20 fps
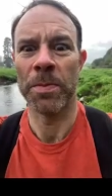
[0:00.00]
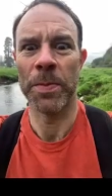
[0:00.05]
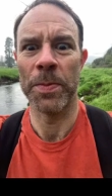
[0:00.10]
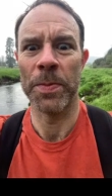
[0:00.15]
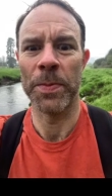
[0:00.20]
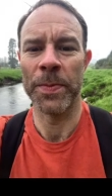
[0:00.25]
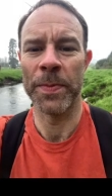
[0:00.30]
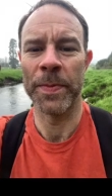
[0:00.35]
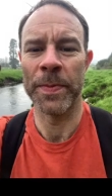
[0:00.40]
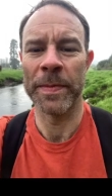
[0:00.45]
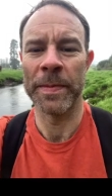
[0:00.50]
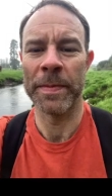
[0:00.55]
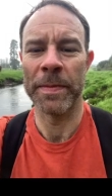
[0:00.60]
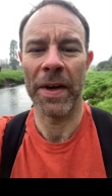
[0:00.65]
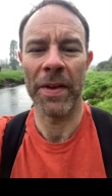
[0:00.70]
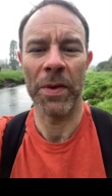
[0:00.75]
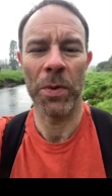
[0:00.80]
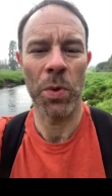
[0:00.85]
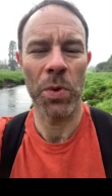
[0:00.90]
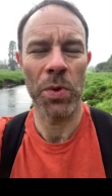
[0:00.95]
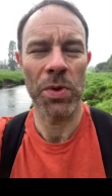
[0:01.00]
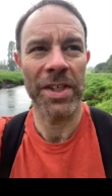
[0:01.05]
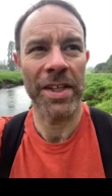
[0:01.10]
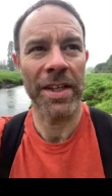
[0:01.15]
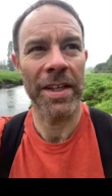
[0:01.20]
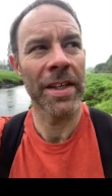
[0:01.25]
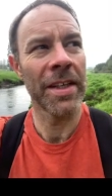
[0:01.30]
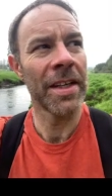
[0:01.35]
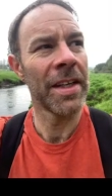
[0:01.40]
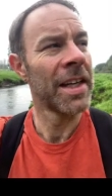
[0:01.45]
mm, by the
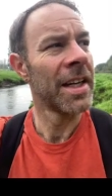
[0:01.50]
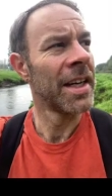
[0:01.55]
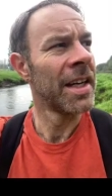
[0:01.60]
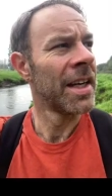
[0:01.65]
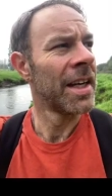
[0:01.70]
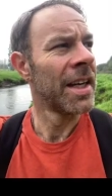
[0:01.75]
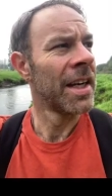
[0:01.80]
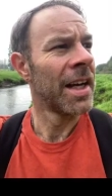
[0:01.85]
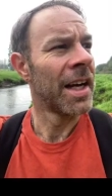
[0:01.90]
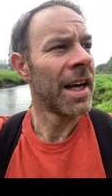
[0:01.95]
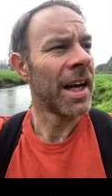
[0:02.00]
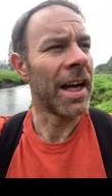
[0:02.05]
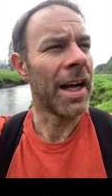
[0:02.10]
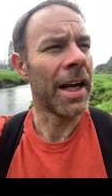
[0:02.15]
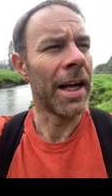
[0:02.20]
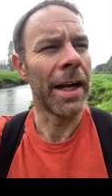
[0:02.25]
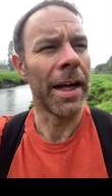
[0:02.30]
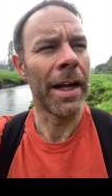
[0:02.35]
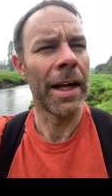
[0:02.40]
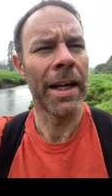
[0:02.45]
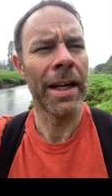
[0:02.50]
water. Uh,